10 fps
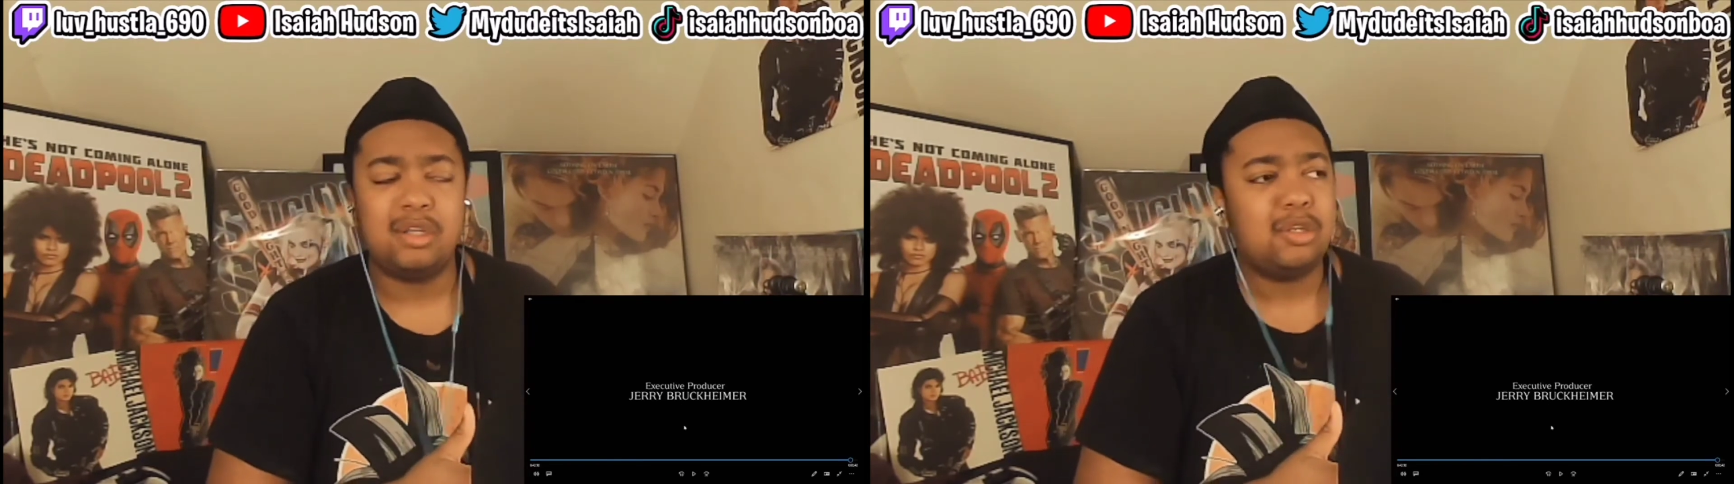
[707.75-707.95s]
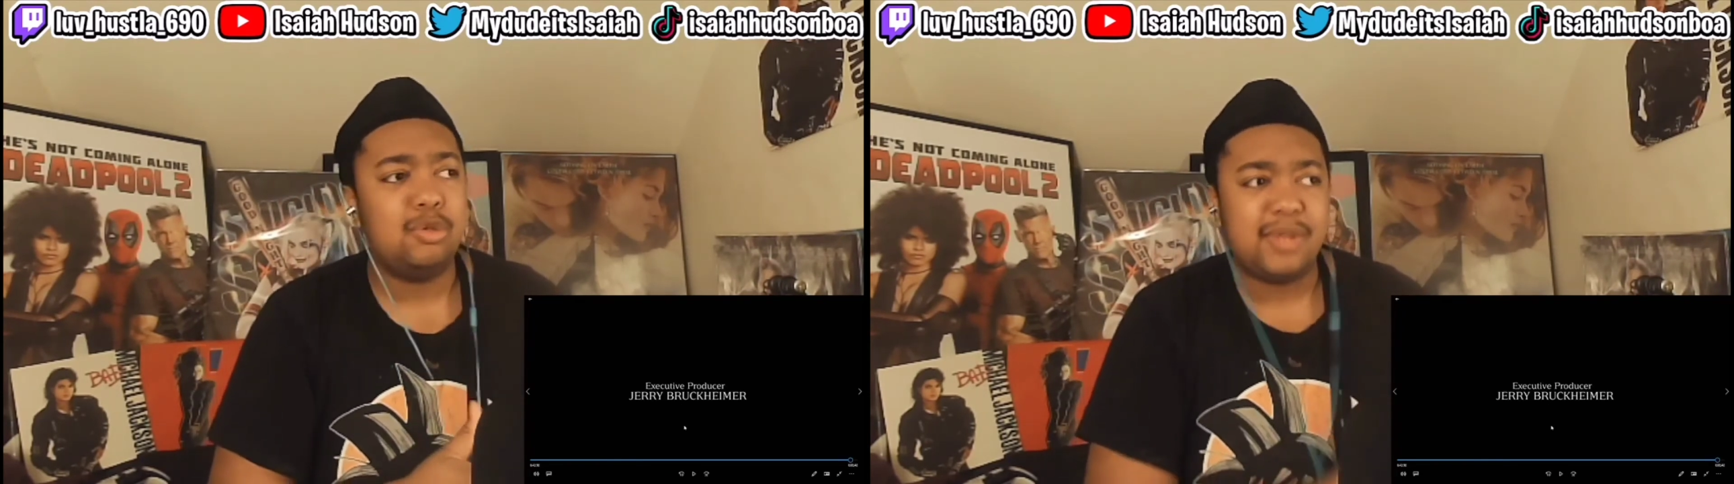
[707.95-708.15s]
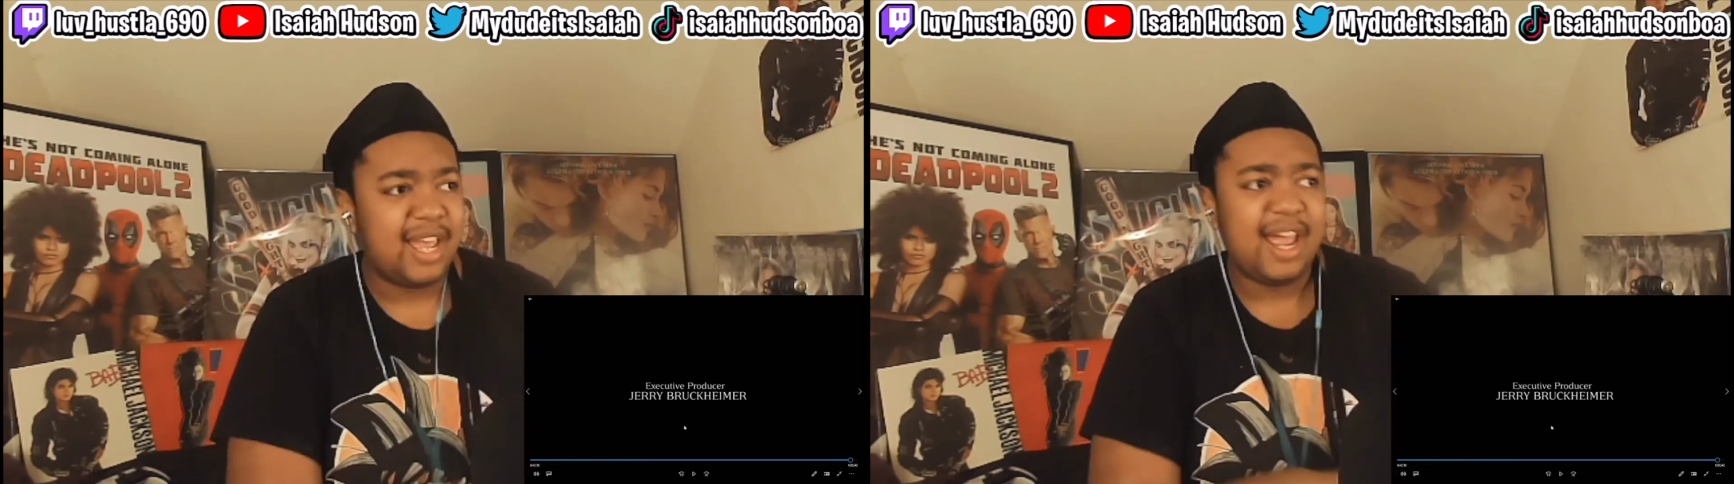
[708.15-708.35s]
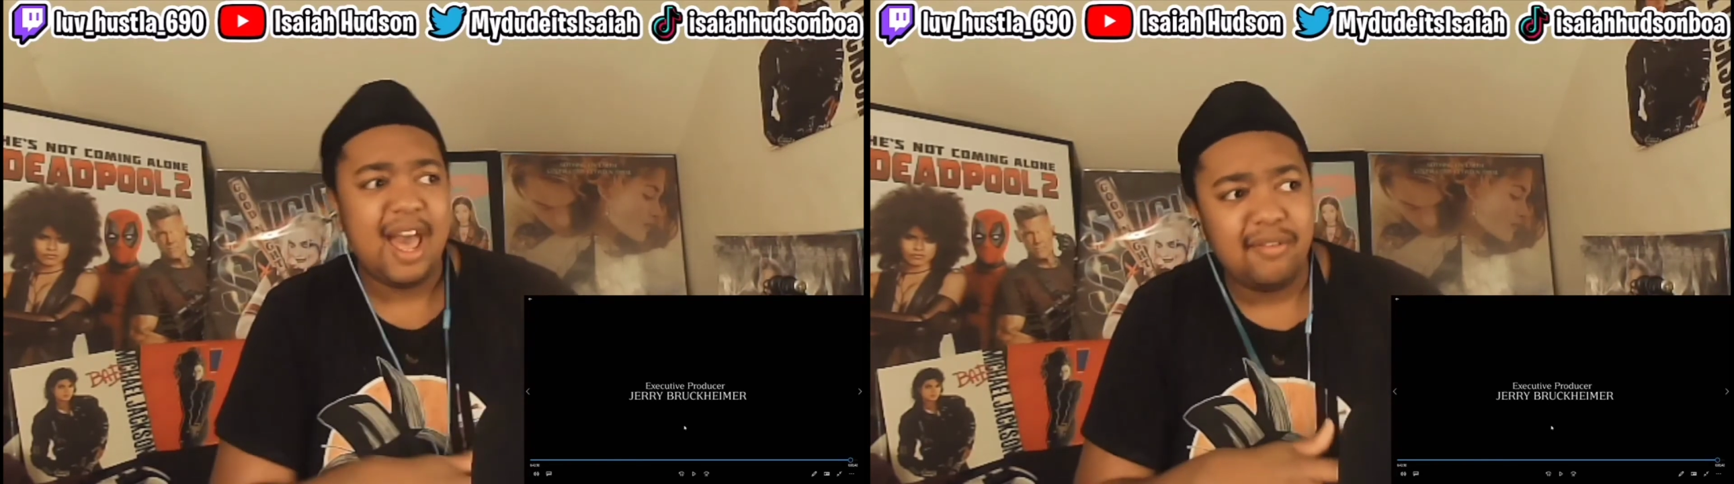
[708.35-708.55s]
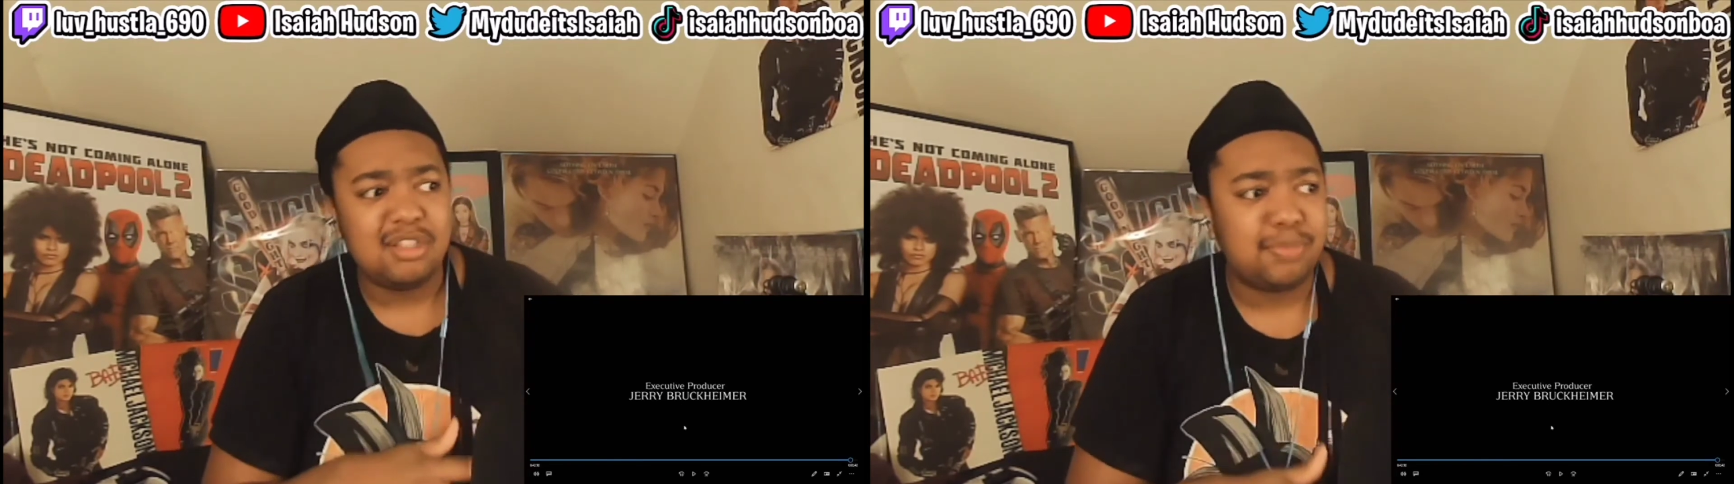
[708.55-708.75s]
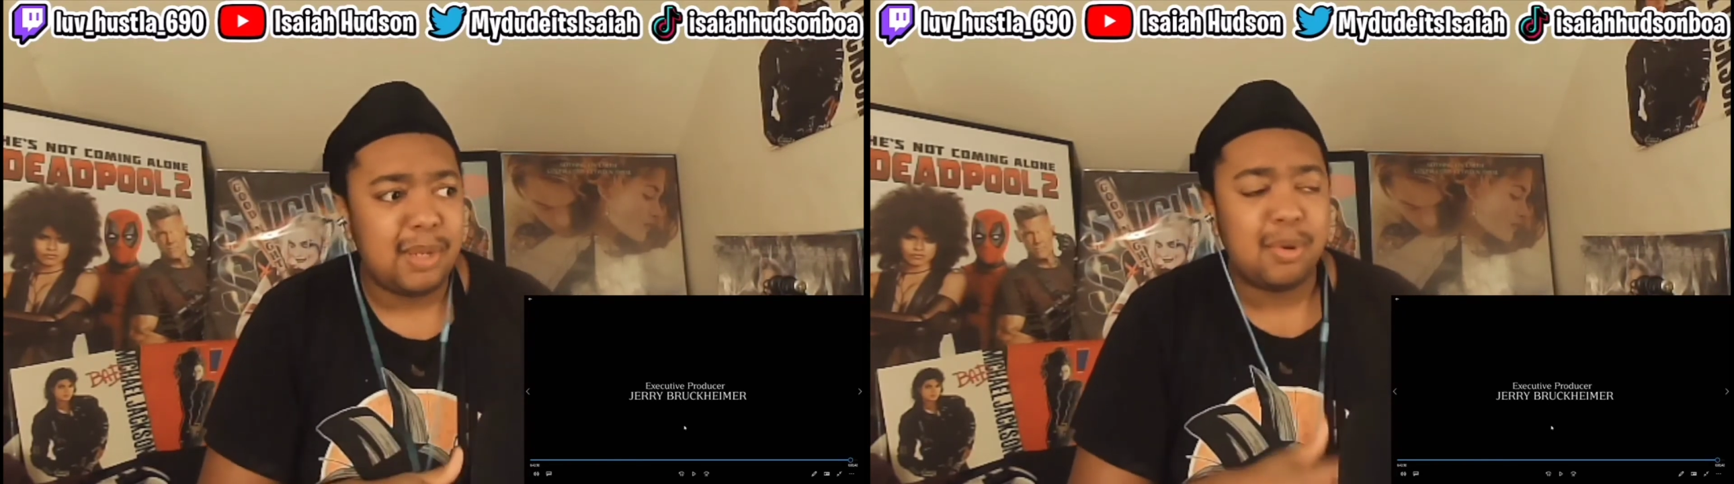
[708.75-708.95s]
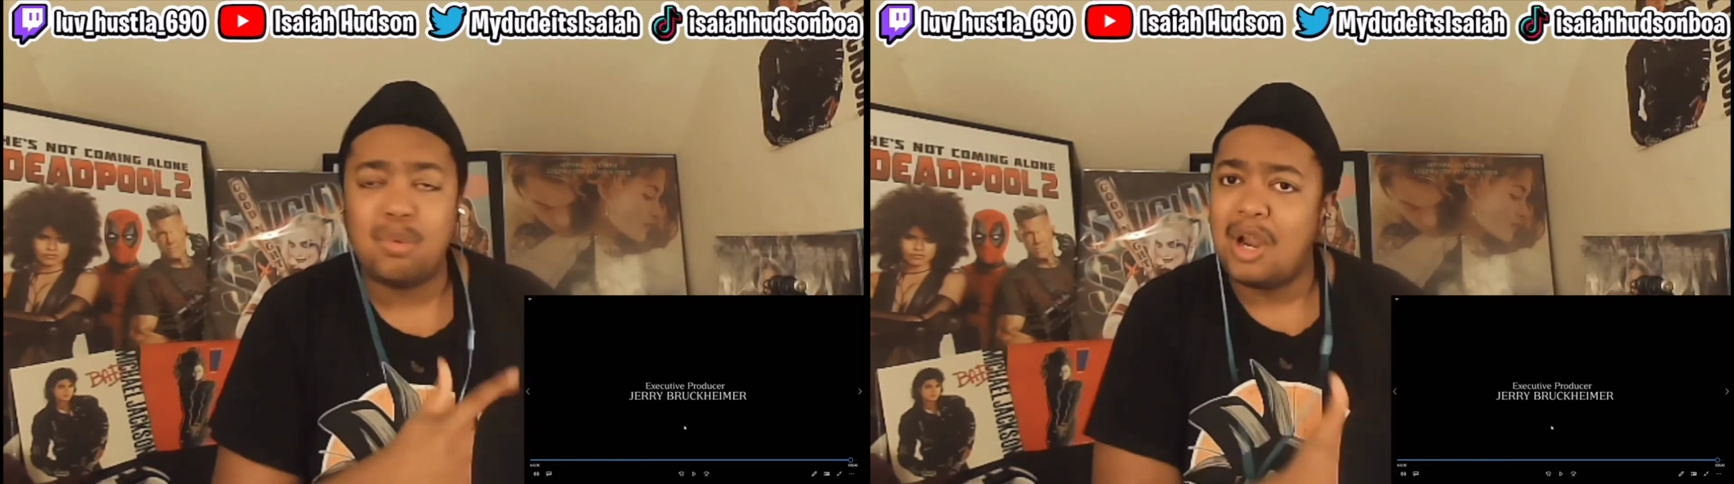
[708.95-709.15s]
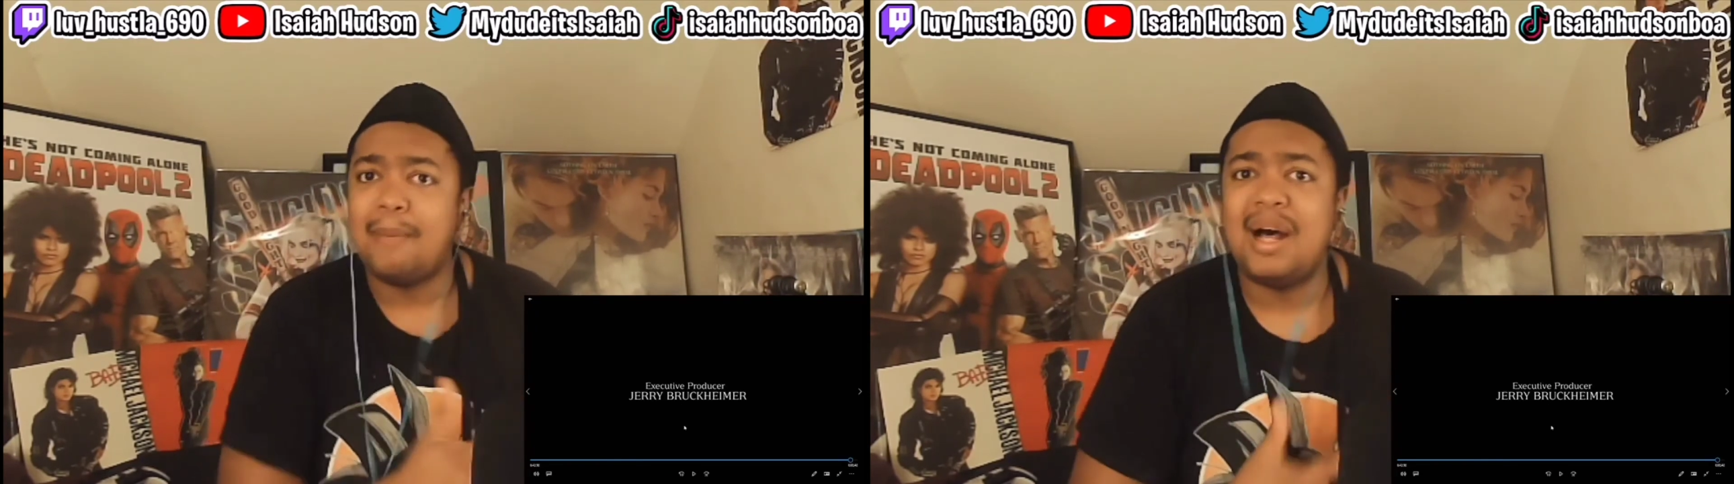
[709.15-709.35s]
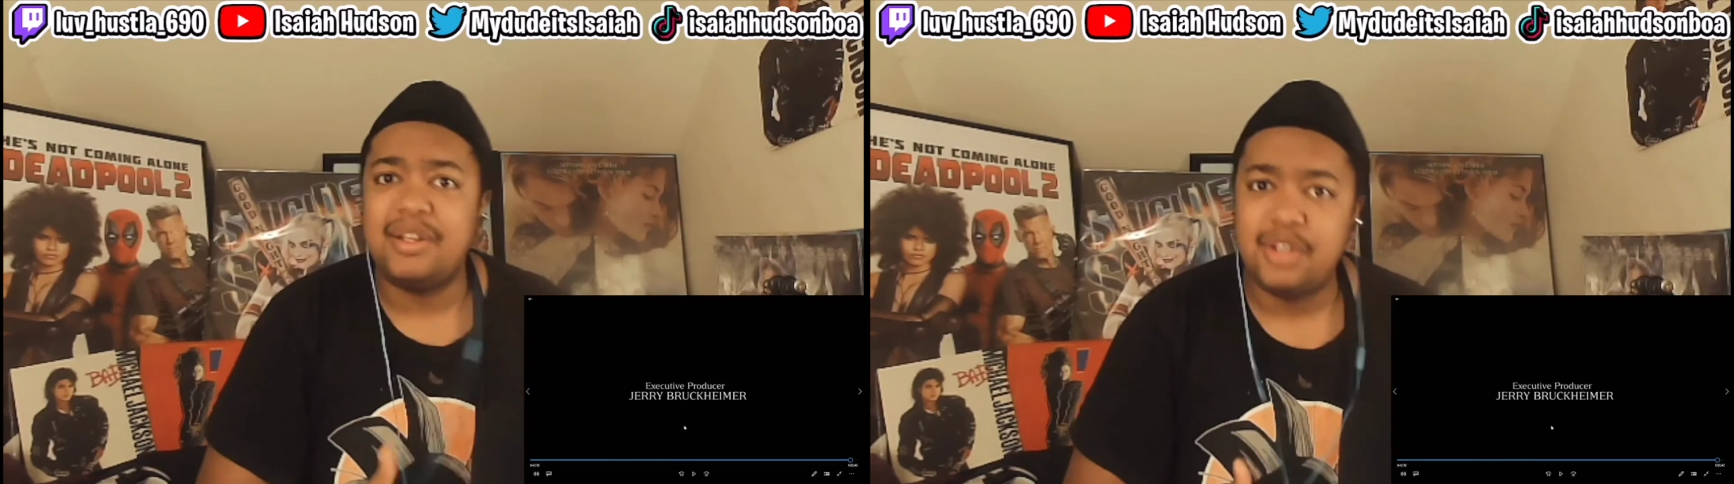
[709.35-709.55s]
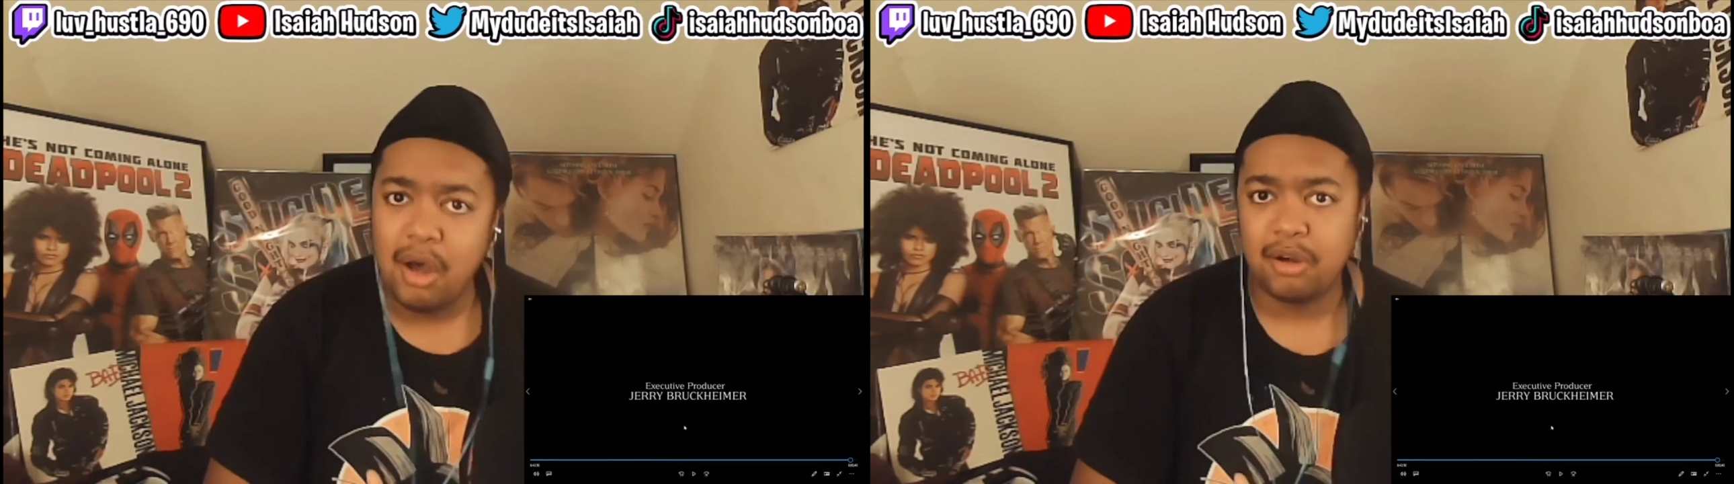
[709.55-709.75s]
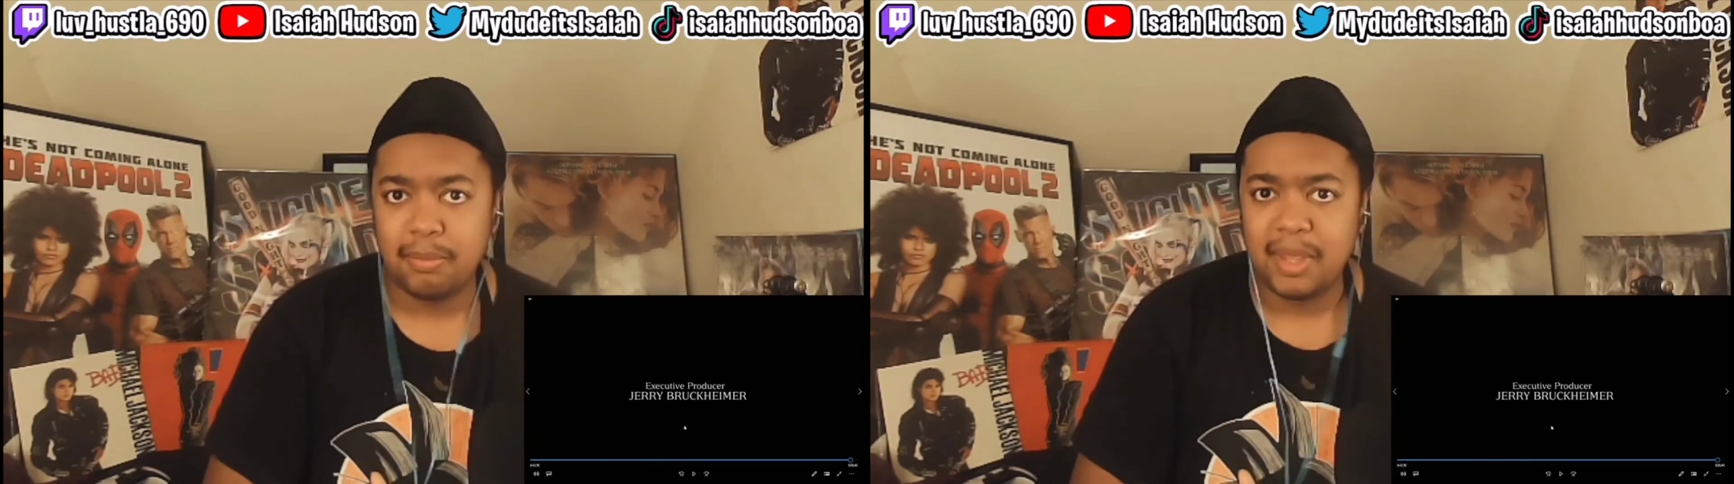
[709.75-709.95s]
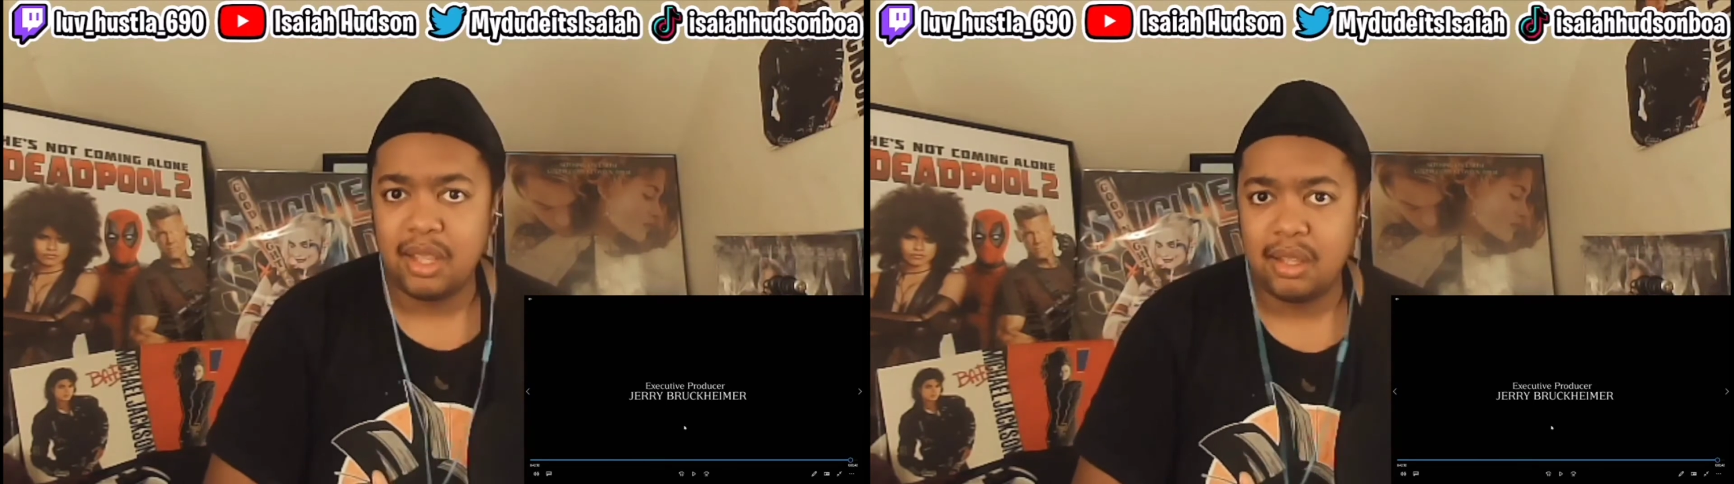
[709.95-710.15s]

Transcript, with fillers: you can't have these people around my daughter, man.